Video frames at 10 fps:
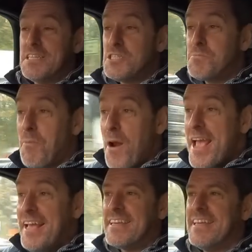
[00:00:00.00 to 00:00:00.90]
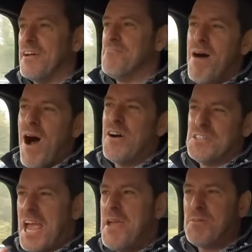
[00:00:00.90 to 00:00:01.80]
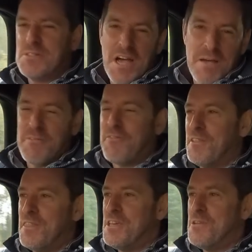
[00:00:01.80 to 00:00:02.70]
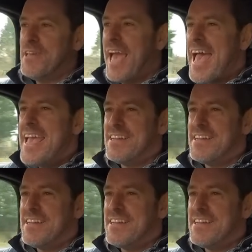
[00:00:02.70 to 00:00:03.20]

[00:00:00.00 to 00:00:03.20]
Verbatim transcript: the spring, you know, March, April time if you're in the UK